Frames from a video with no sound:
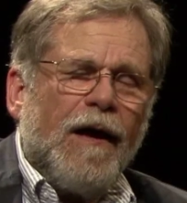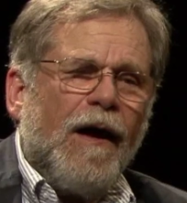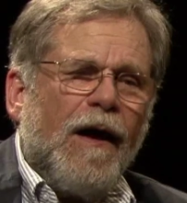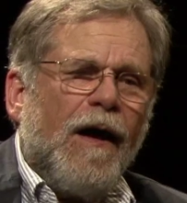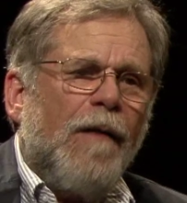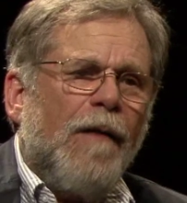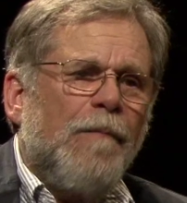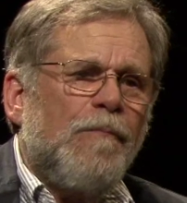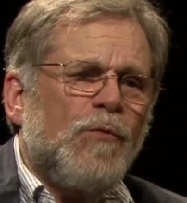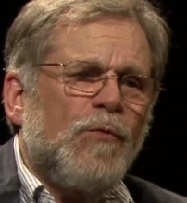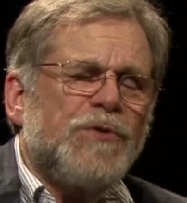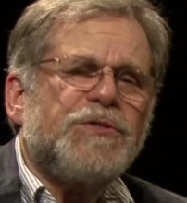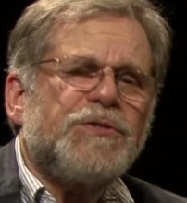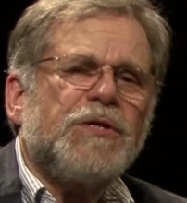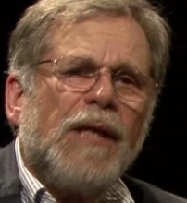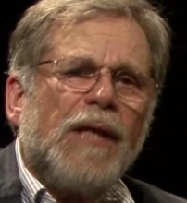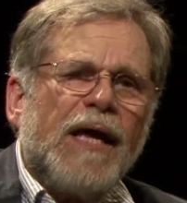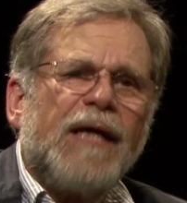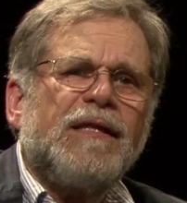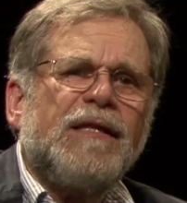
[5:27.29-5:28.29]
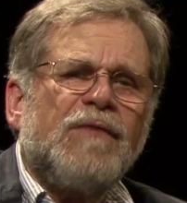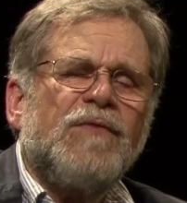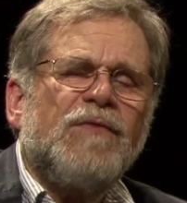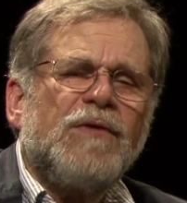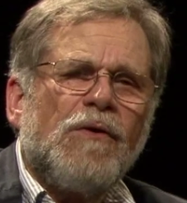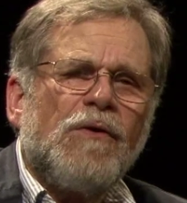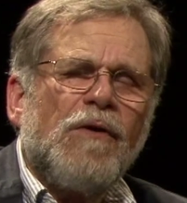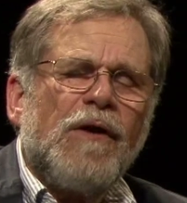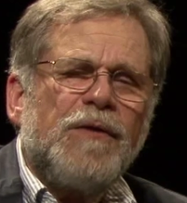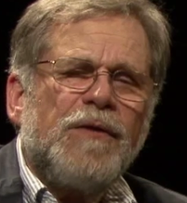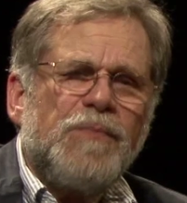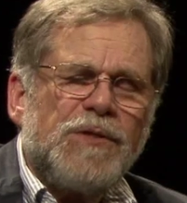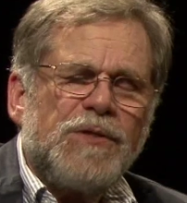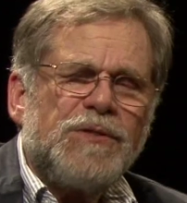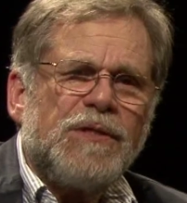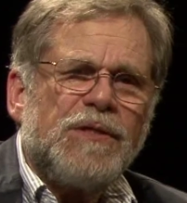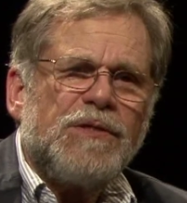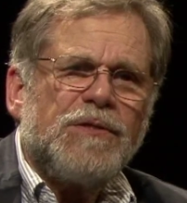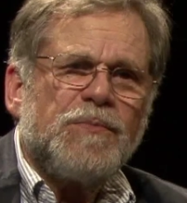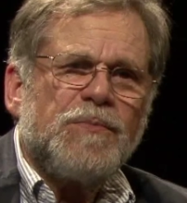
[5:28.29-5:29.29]
Um, we're selective in our
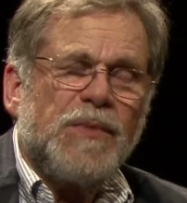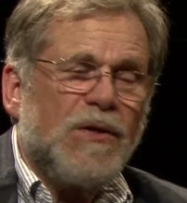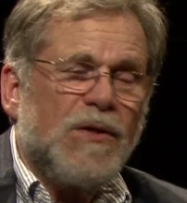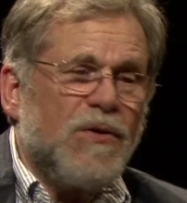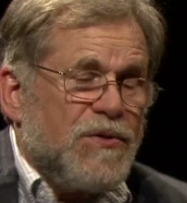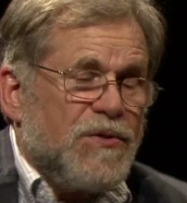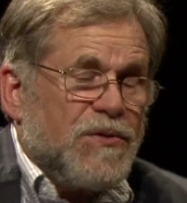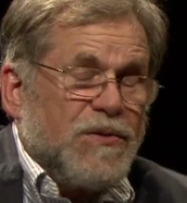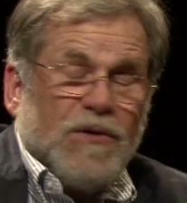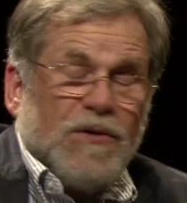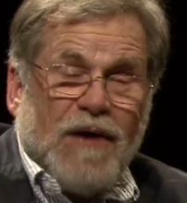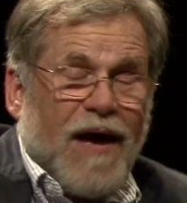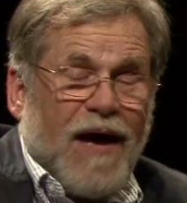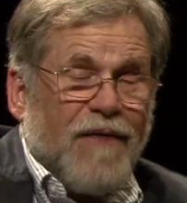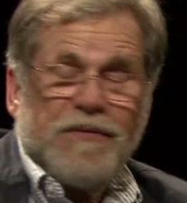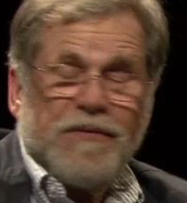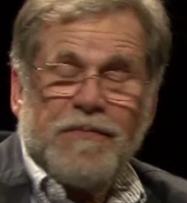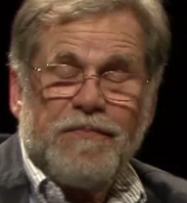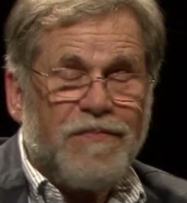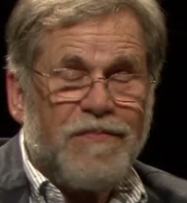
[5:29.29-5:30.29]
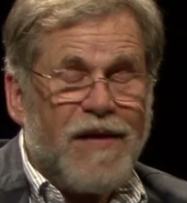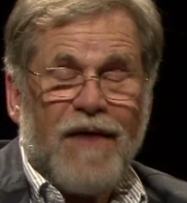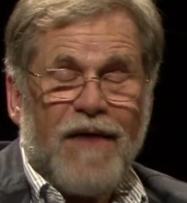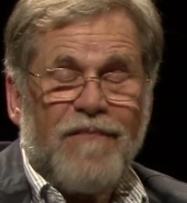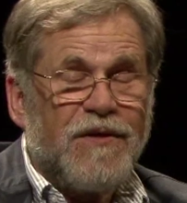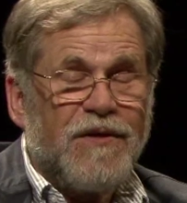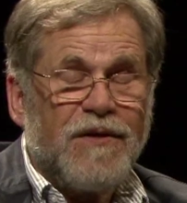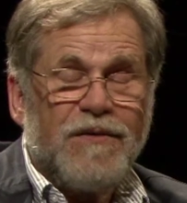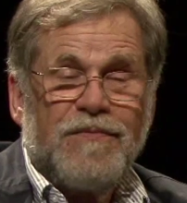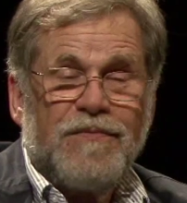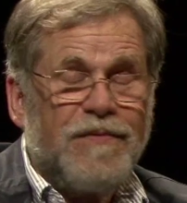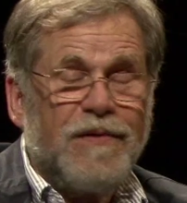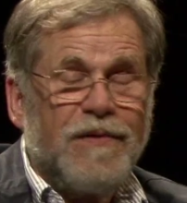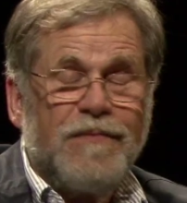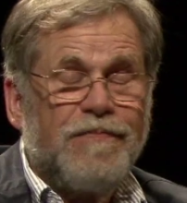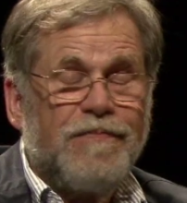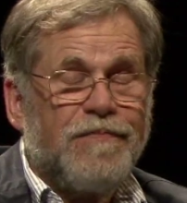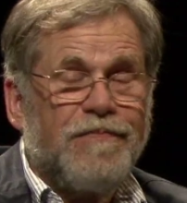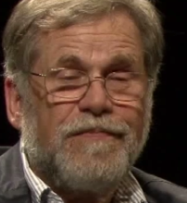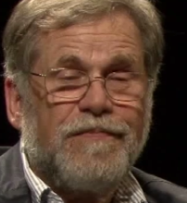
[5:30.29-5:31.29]
admissions because you have to have the,
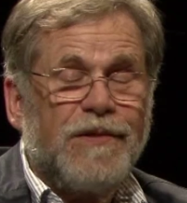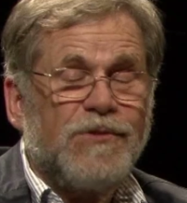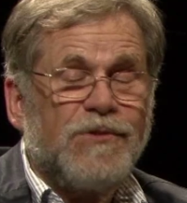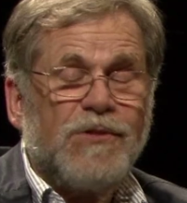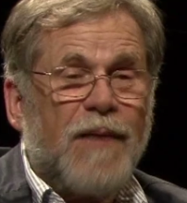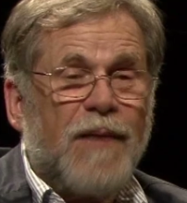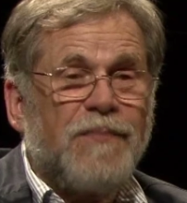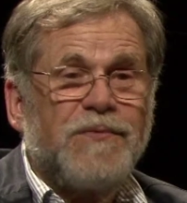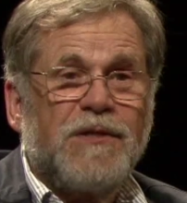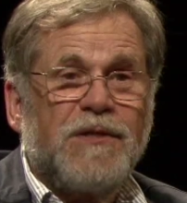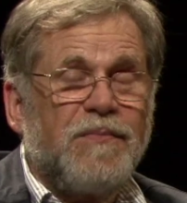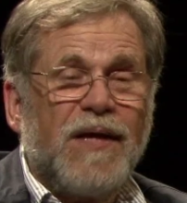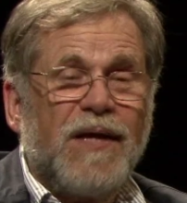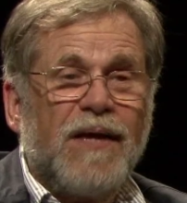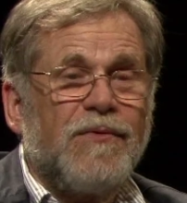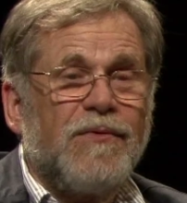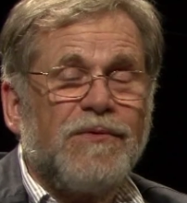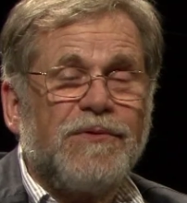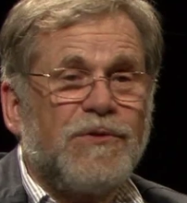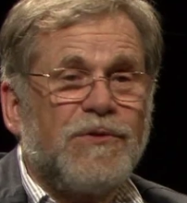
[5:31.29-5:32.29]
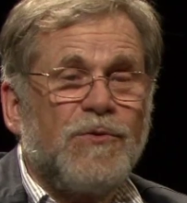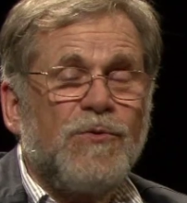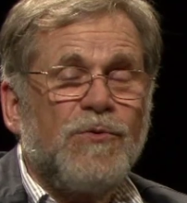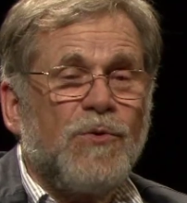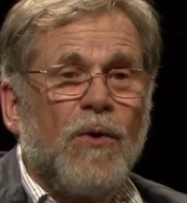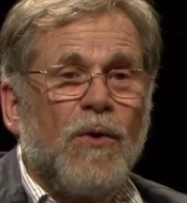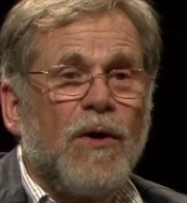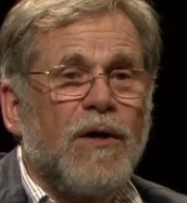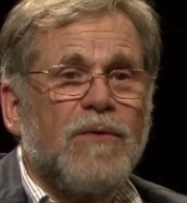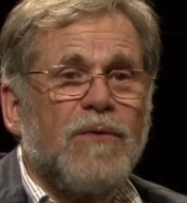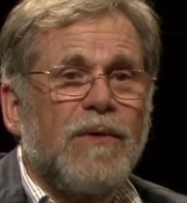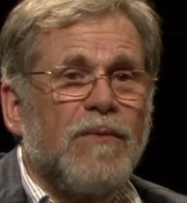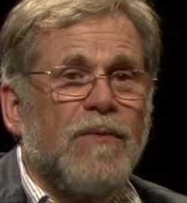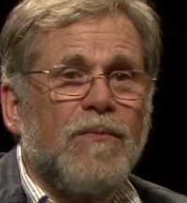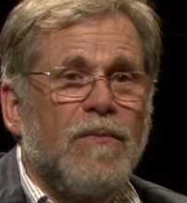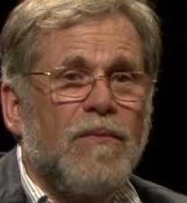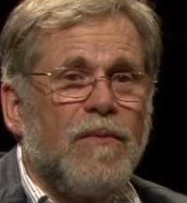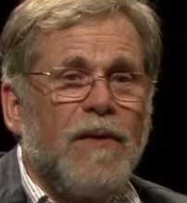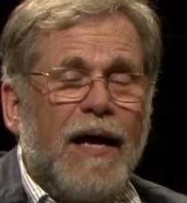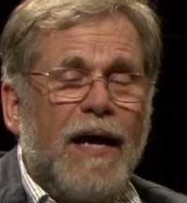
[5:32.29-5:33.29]
the, the chops to be able to do the work we
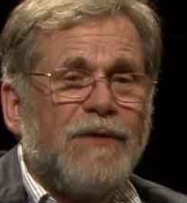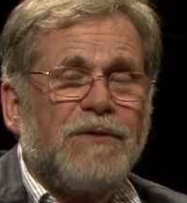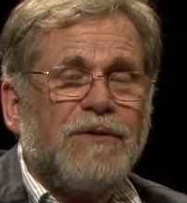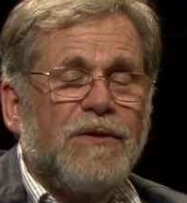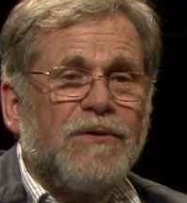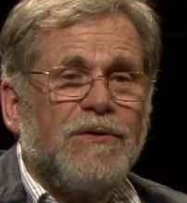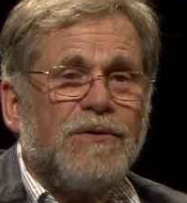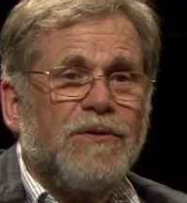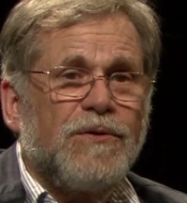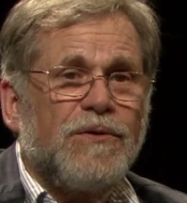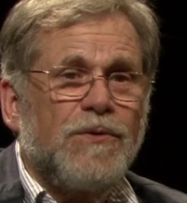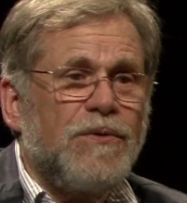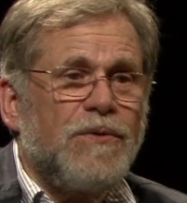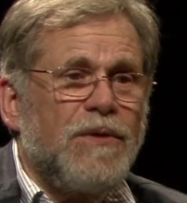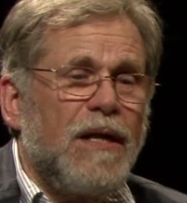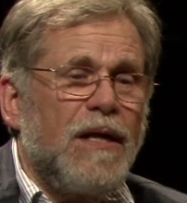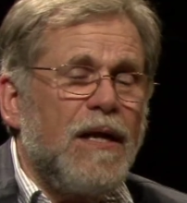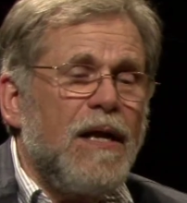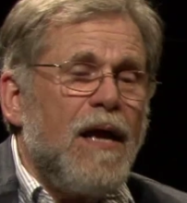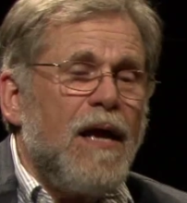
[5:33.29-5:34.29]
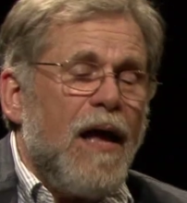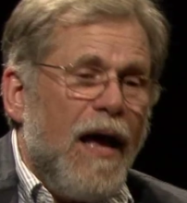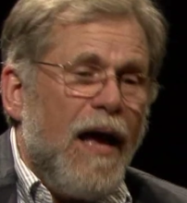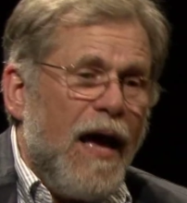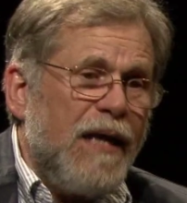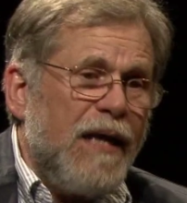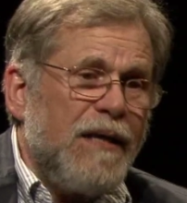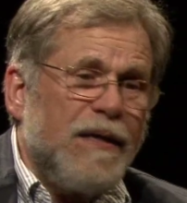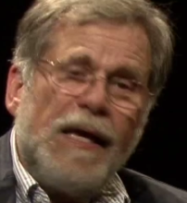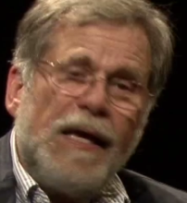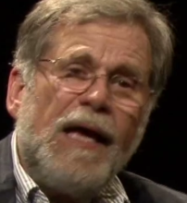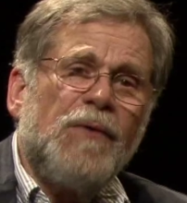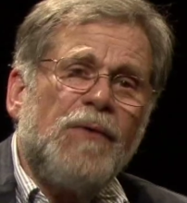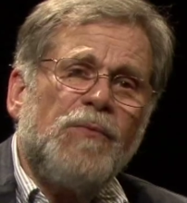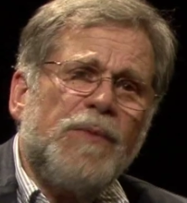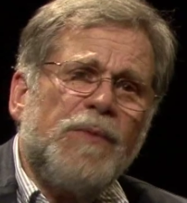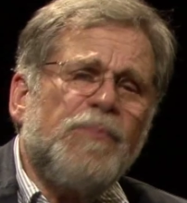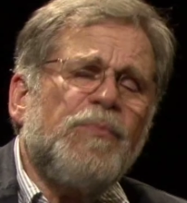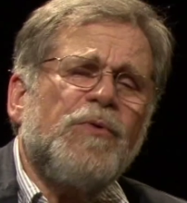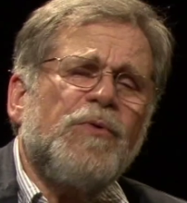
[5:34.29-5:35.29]
ask you to do. And, and
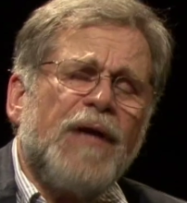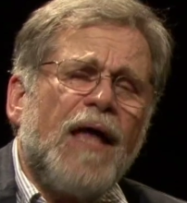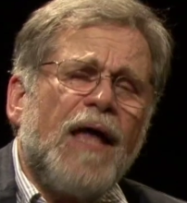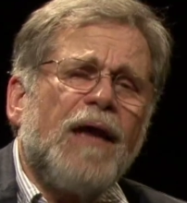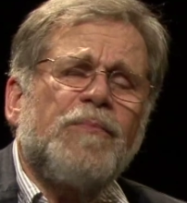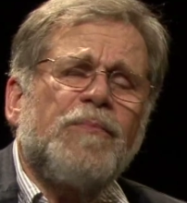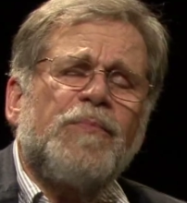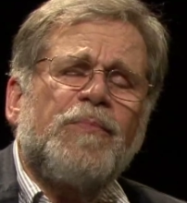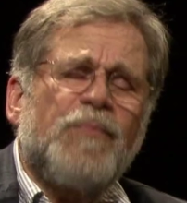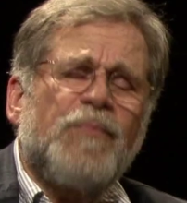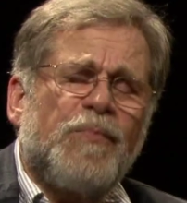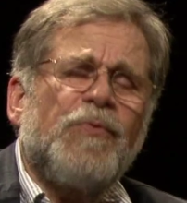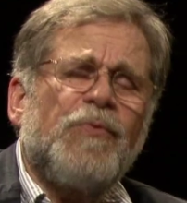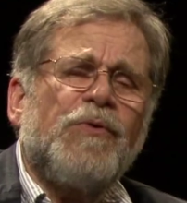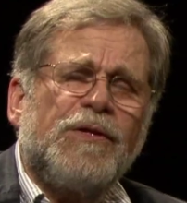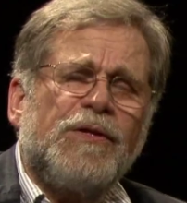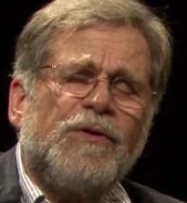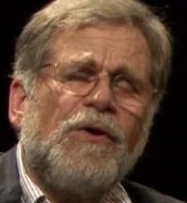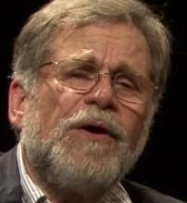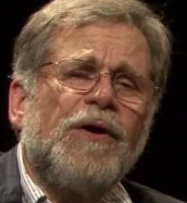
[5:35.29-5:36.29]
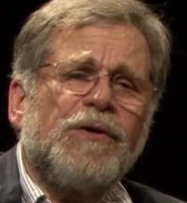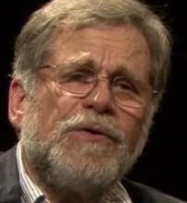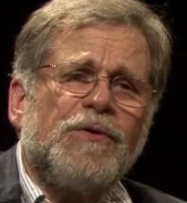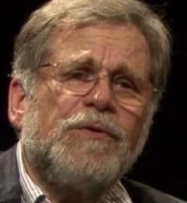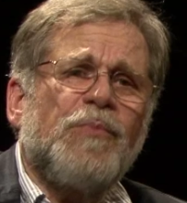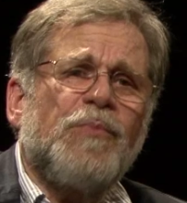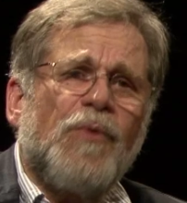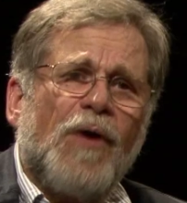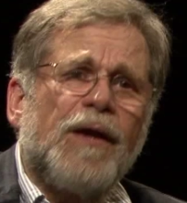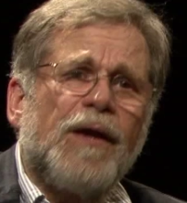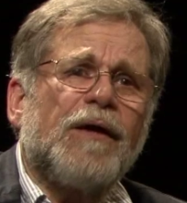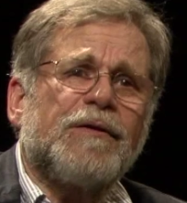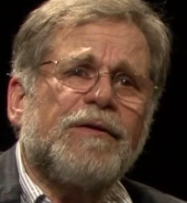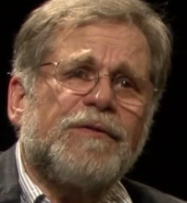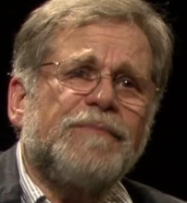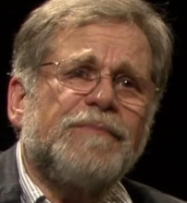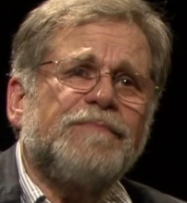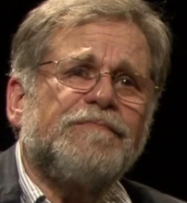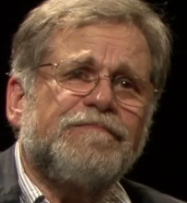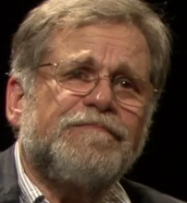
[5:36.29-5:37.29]
we put out a pretty darn good product.